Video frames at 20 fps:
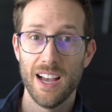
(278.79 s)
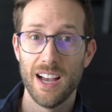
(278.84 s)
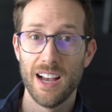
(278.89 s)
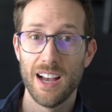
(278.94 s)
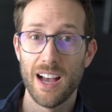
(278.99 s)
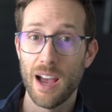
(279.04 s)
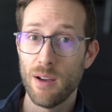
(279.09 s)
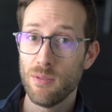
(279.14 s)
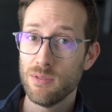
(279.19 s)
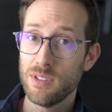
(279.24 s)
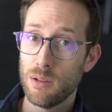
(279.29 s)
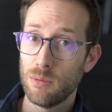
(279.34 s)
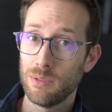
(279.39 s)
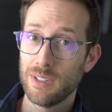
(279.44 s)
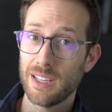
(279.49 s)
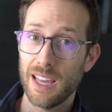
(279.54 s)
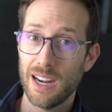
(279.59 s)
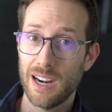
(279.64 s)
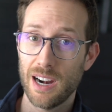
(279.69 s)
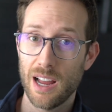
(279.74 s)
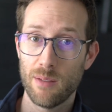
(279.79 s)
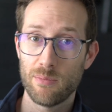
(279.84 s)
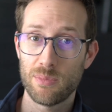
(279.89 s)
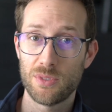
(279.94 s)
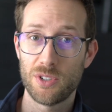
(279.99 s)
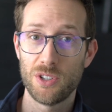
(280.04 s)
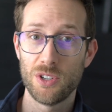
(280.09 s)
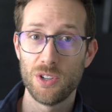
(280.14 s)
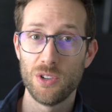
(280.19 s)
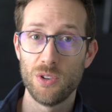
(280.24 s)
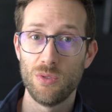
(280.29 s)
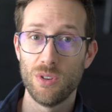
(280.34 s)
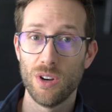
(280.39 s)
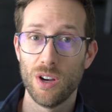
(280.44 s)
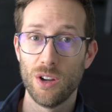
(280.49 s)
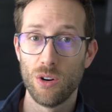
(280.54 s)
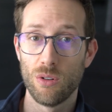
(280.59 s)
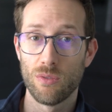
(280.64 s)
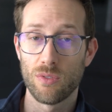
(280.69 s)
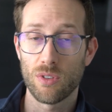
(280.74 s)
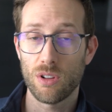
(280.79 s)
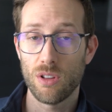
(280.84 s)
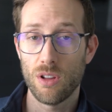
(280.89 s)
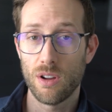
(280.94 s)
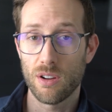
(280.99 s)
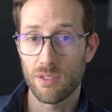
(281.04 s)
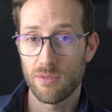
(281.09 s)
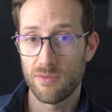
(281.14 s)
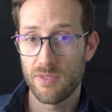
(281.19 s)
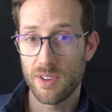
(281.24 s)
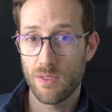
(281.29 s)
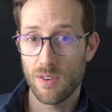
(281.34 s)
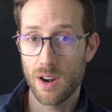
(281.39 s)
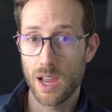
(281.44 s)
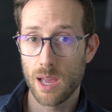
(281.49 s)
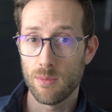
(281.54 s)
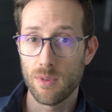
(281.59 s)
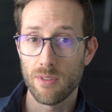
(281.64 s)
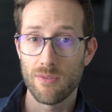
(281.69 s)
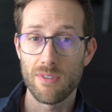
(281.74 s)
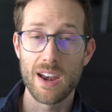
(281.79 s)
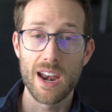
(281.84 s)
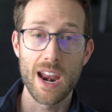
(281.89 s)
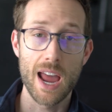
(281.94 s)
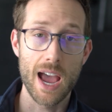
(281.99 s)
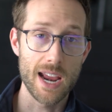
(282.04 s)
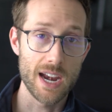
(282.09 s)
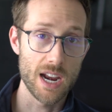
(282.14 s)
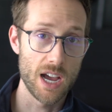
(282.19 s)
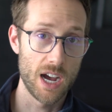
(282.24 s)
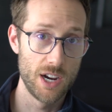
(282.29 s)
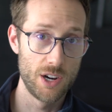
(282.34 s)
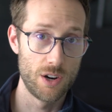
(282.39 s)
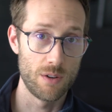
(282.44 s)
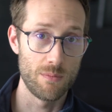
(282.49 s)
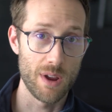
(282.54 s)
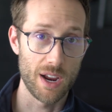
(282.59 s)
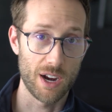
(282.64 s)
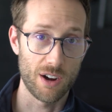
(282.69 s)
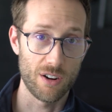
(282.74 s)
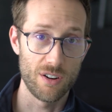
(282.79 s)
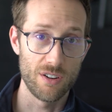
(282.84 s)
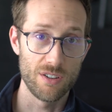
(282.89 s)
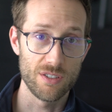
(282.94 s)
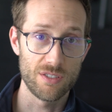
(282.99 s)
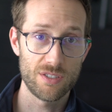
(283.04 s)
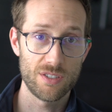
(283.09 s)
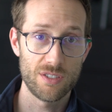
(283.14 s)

Uh, I was able to get it up to an overclock V RAM of nine hundred megahertz.